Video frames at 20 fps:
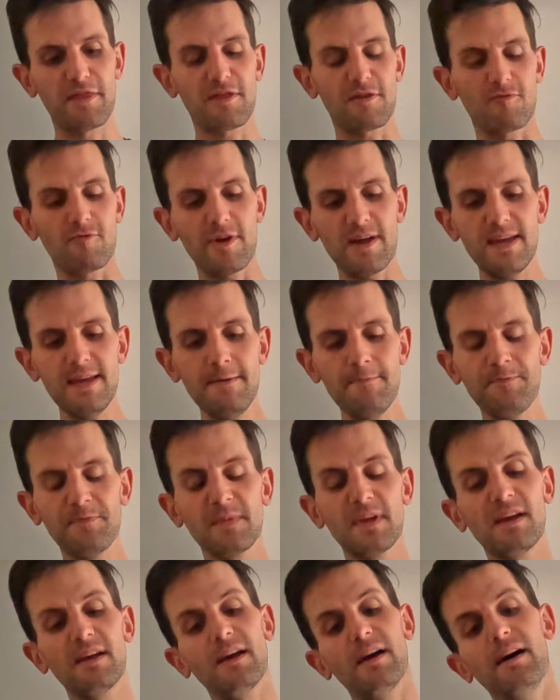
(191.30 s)
3,
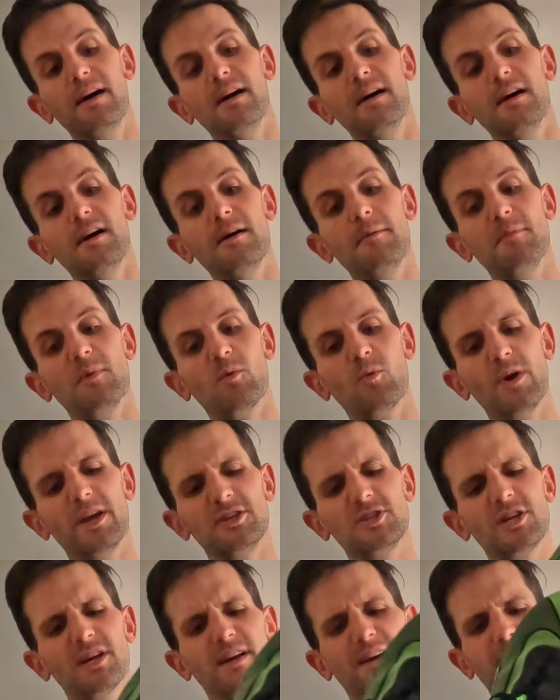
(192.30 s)

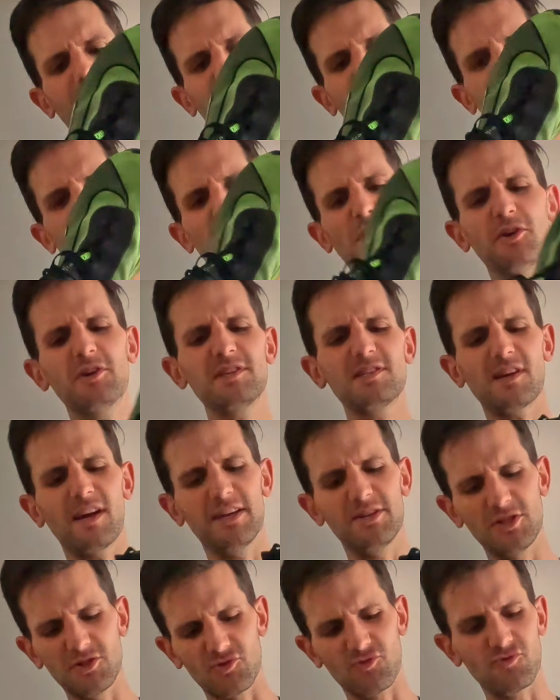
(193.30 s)
which, to be honest,
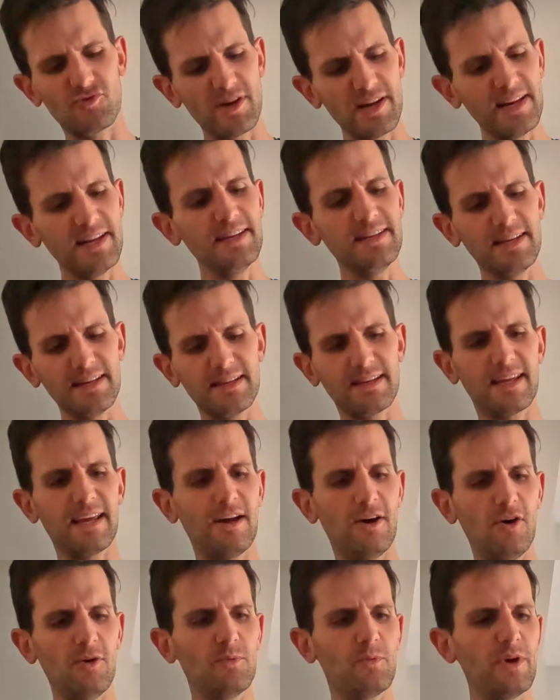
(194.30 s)
I just really didn't
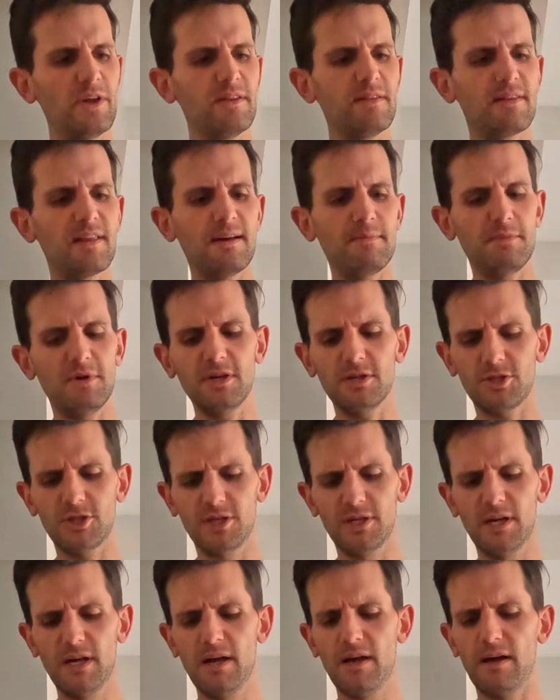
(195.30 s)
get on with that
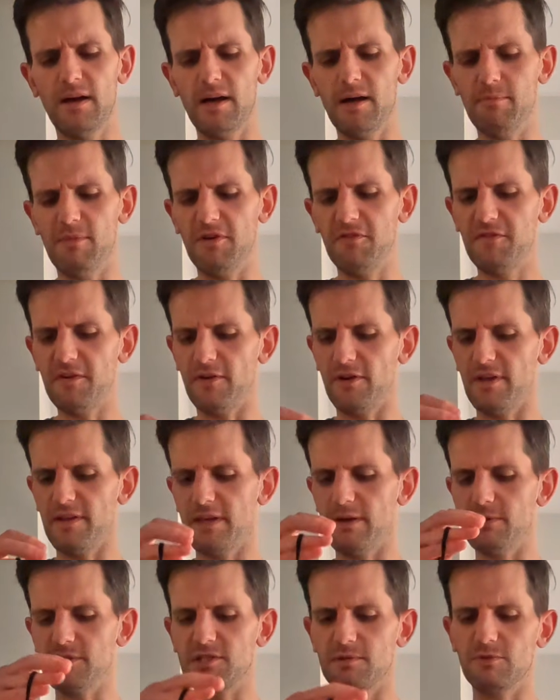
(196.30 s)
much. I felt like
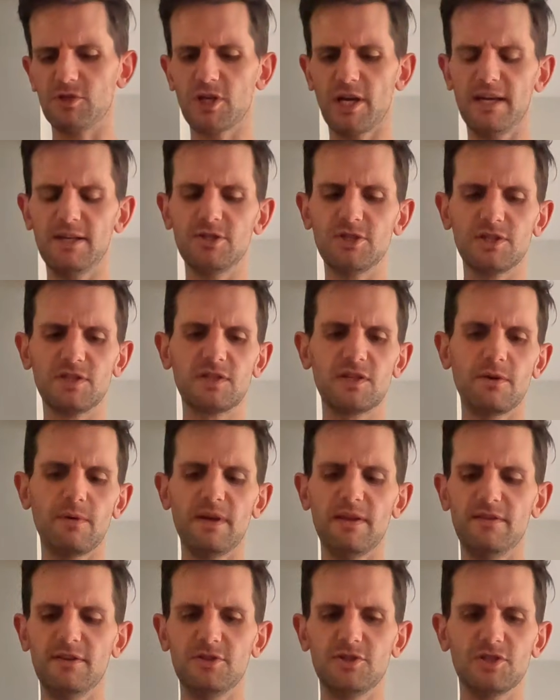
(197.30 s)
there were some changes to
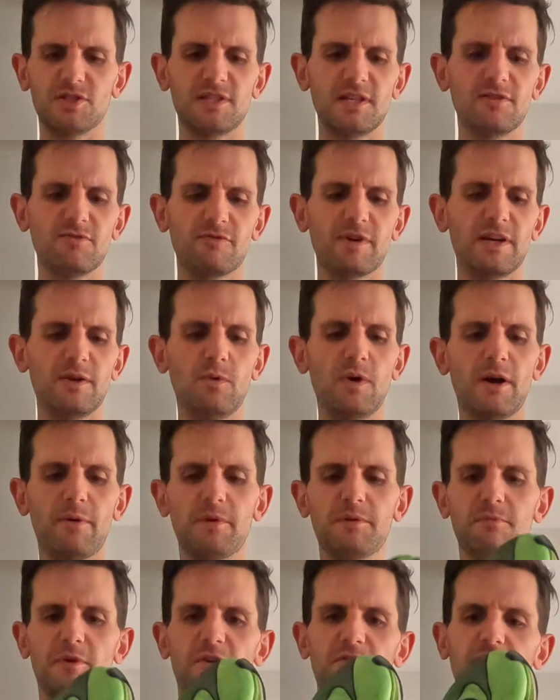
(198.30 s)
it that just didn't really work
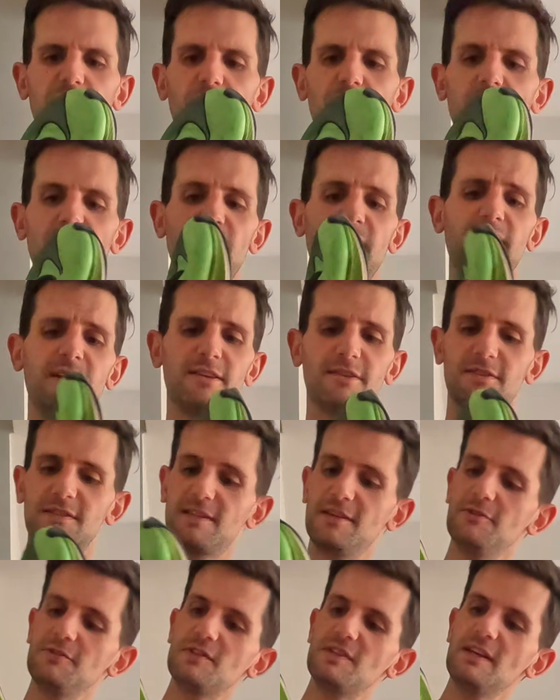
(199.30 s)
with my foot.
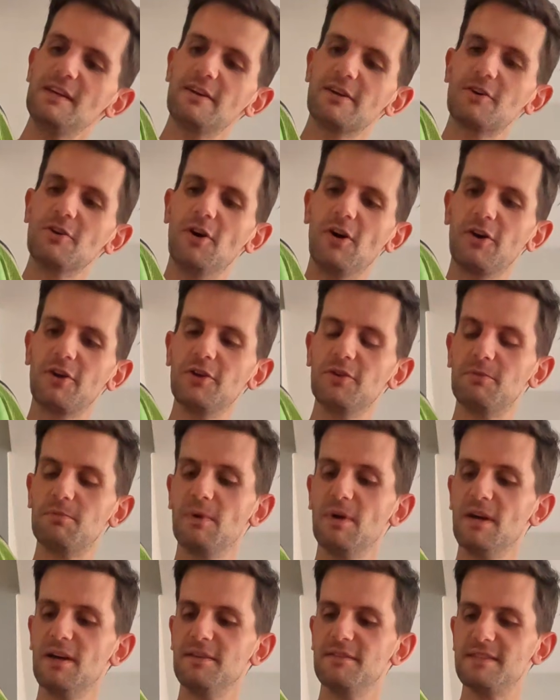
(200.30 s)
Still see I got a
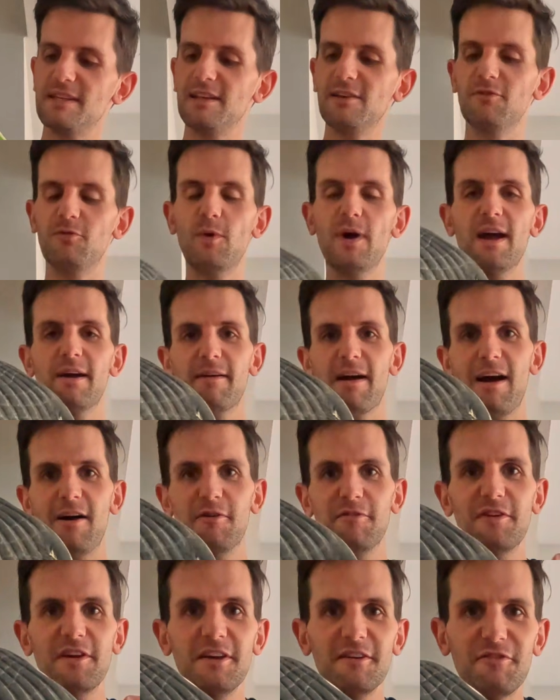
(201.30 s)
good deal of wear
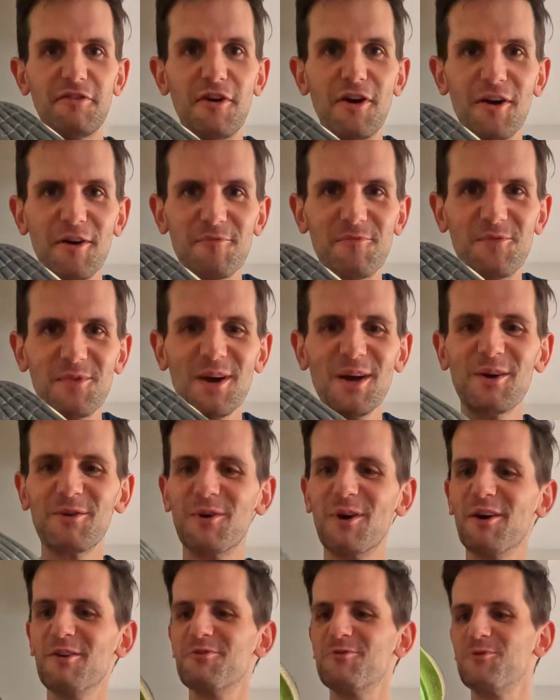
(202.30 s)
out of it from
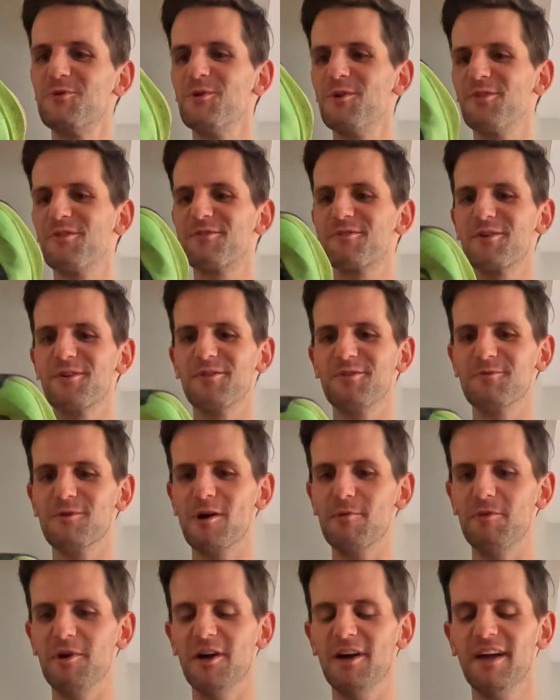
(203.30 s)
where I've worn through the
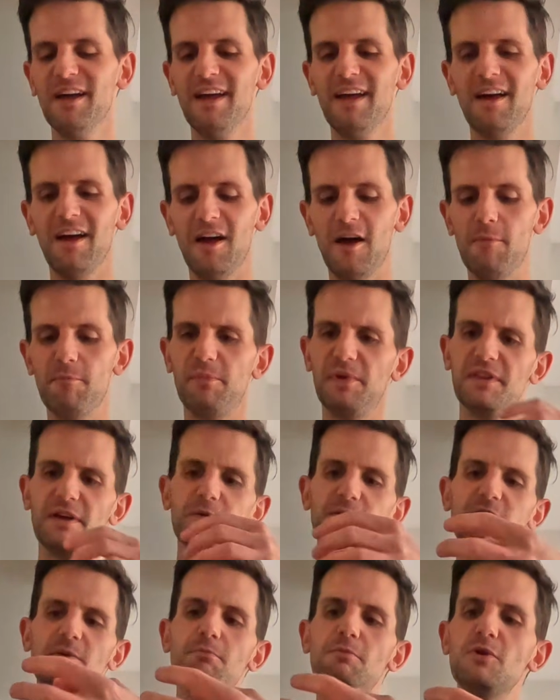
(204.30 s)
rubber, but there
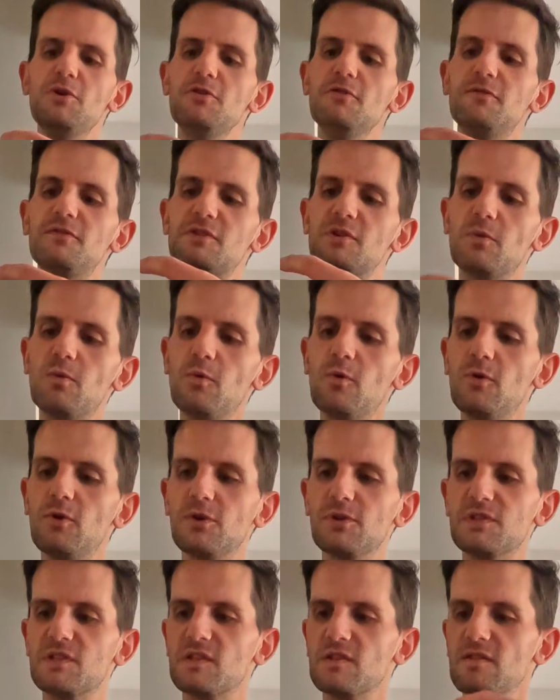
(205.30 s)
was a move
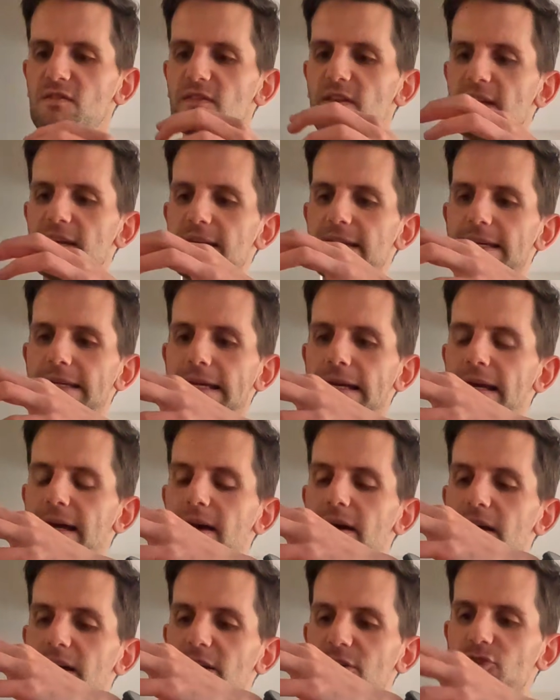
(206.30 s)
towards the
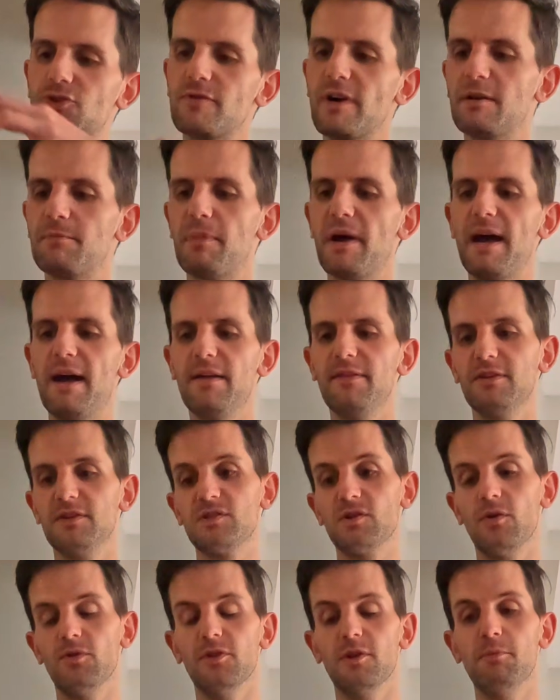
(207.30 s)
tread pattern
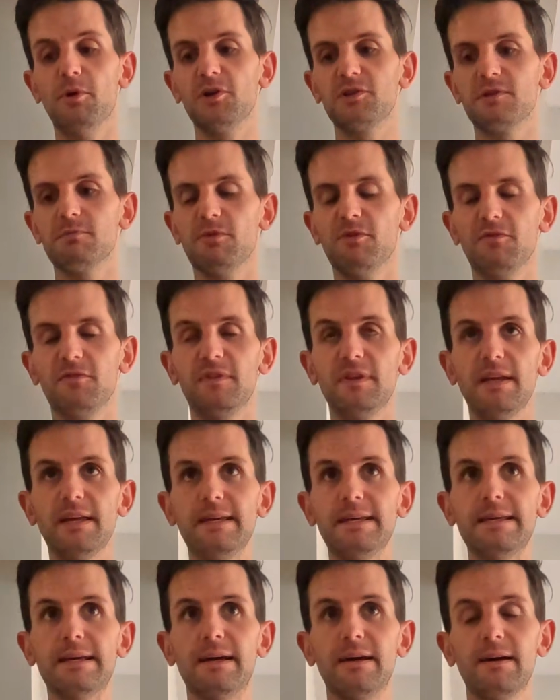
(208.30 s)
that's on the bottom of
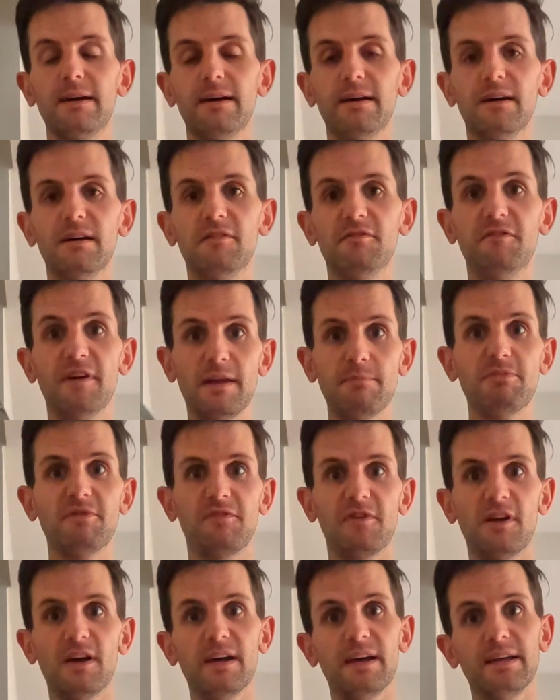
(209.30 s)
the
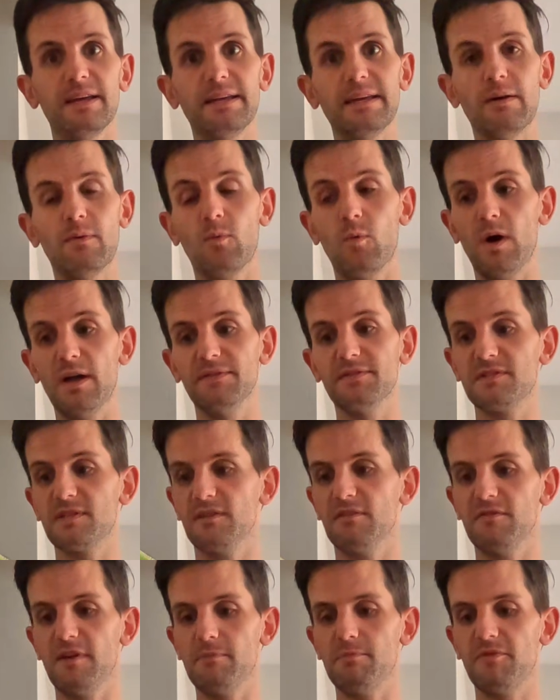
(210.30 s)
Vaporfly 1s
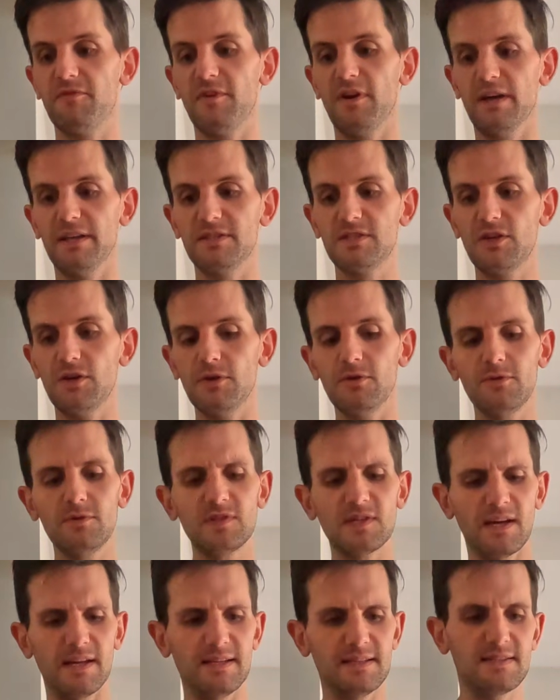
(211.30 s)
and the Vaporfly
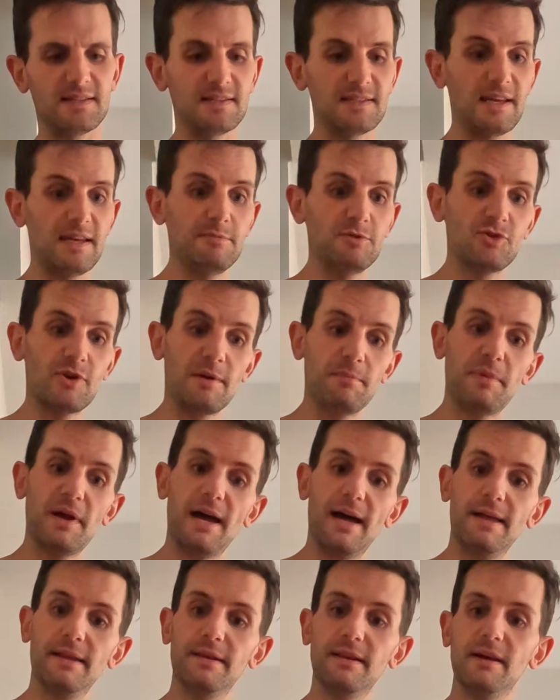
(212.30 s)
2s, and it's the same tread
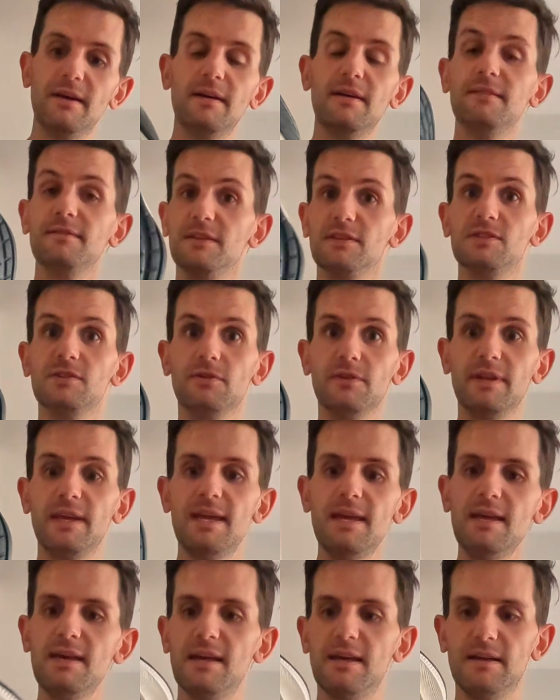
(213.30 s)
pattern that's on
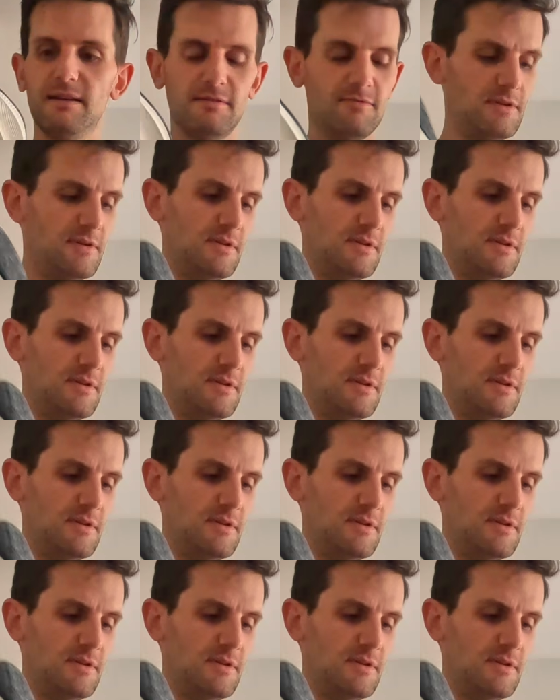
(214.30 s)
here,